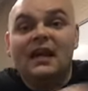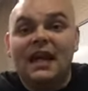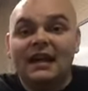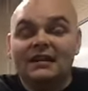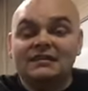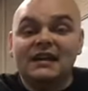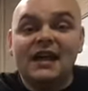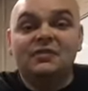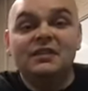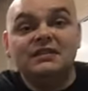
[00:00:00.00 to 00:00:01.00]
Add in
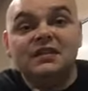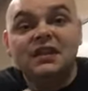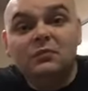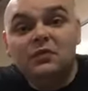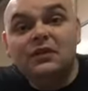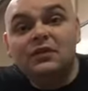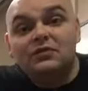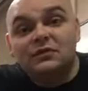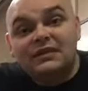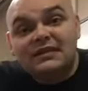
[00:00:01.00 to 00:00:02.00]
Saturn, the sun, and the moon, and
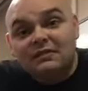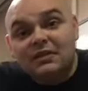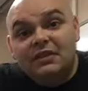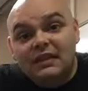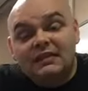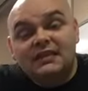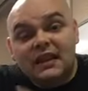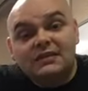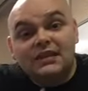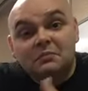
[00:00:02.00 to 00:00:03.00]
those are the 7 things that
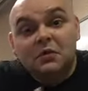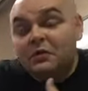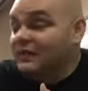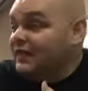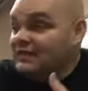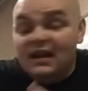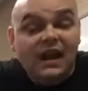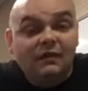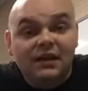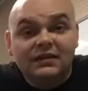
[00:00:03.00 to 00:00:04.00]
actually move in the
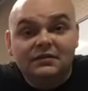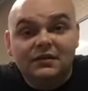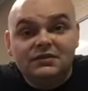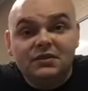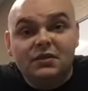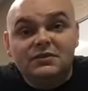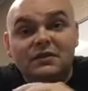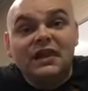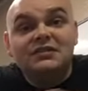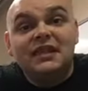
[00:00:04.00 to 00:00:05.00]
sky relative to the stars. So
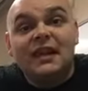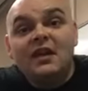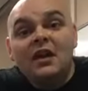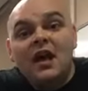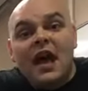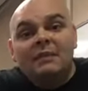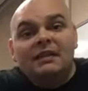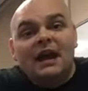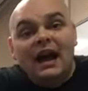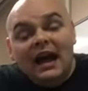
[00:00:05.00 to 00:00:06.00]
each day, I'm
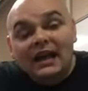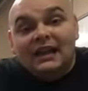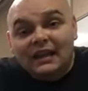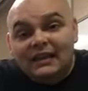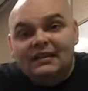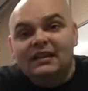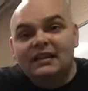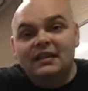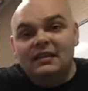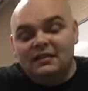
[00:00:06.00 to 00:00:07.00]
going to highlight
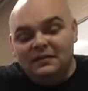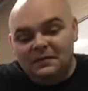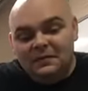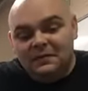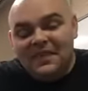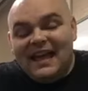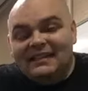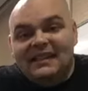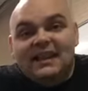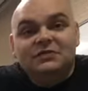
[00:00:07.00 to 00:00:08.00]

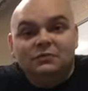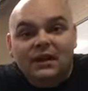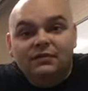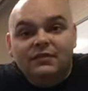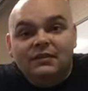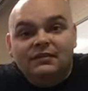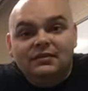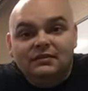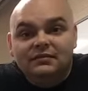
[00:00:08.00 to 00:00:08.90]
that day's relevant